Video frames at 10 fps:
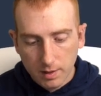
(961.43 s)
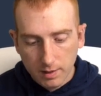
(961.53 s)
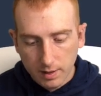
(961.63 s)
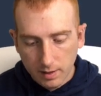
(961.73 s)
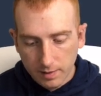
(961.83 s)
it
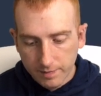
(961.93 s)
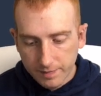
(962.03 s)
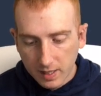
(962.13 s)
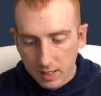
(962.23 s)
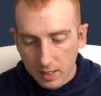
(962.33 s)
into here.
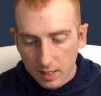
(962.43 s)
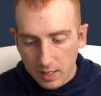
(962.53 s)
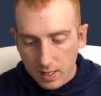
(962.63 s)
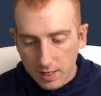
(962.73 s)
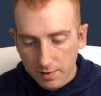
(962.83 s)

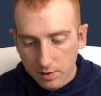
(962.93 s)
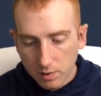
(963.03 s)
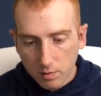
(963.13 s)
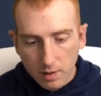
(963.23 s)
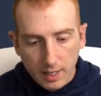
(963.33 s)
And
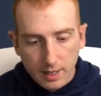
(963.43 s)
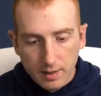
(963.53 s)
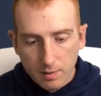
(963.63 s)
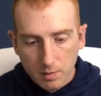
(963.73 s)
the rate,